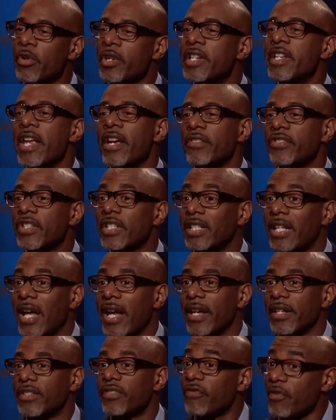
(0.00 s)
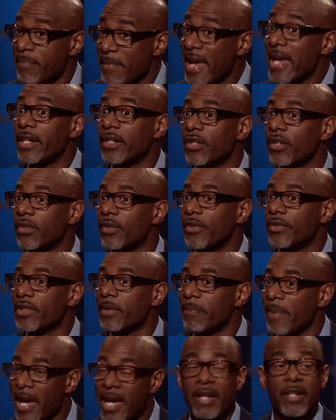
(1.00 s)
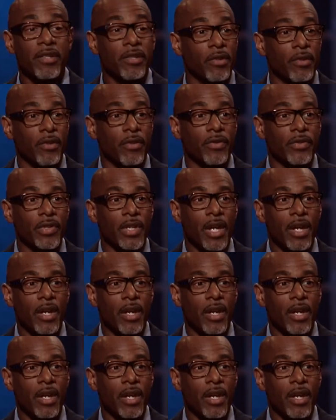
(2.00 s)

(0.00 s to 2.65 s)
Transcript: to nail salons for manicures and pedicures,